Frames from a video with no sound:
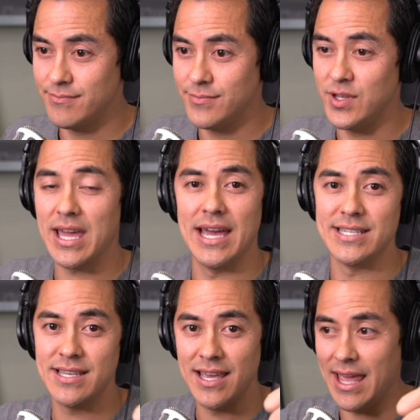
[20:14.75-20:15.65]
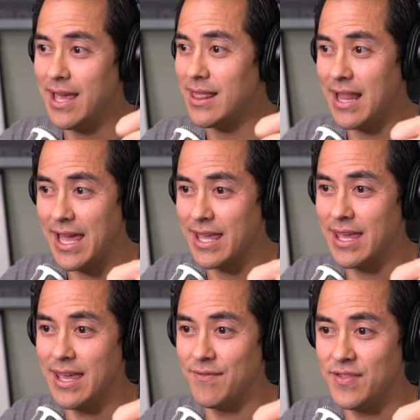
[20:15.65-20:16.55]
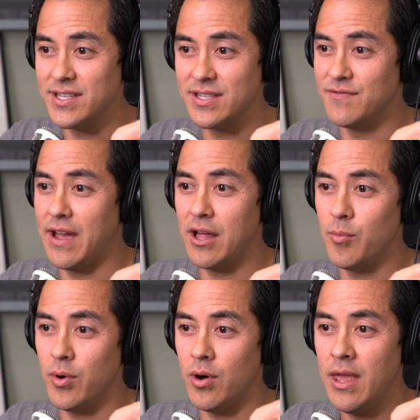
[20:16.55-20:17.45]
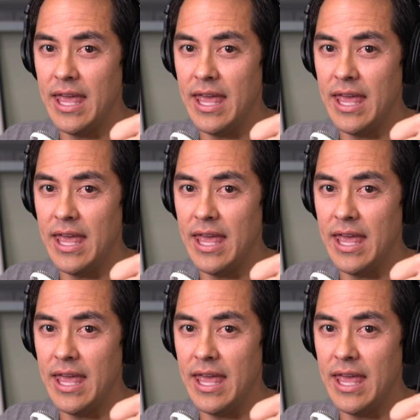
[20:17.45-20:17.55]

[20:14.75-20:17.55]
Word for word: You guys, hit like if this is valuable.